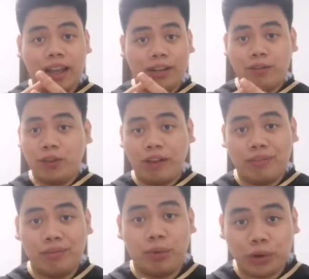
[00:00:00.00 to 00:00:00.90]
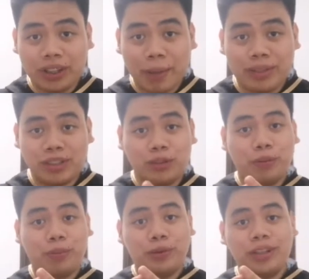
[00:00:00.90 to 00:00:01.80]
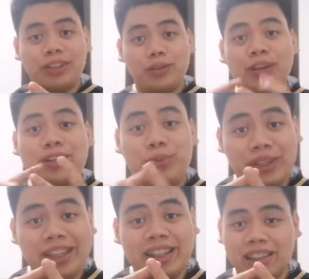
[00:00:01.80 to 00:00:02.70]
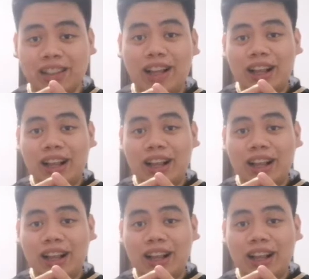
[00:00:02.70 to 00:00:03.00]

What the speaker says: And if you have more damage than your opponent, you get to heal.